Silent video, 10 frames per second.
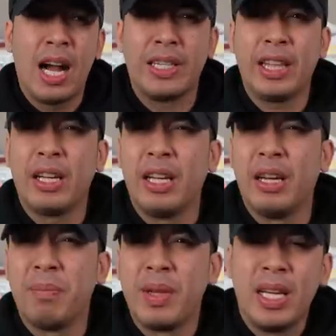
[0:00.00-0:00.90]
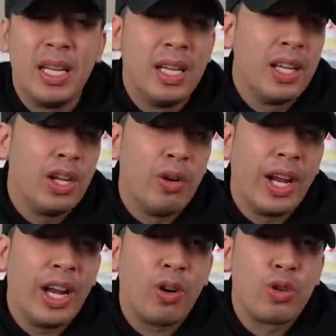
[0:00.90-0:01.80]
I think the, you know,
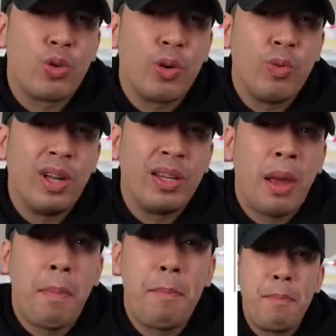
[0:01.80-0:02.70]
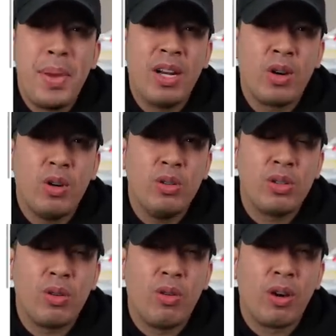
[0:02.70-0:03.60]
Air Jordan one
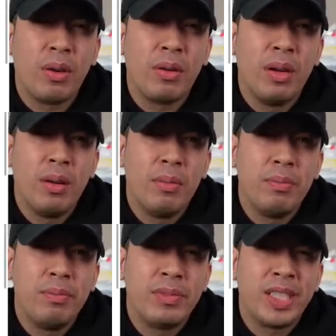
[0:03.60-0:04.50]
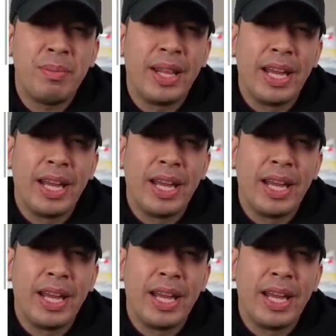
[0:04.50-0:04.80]
Pinnacles or something like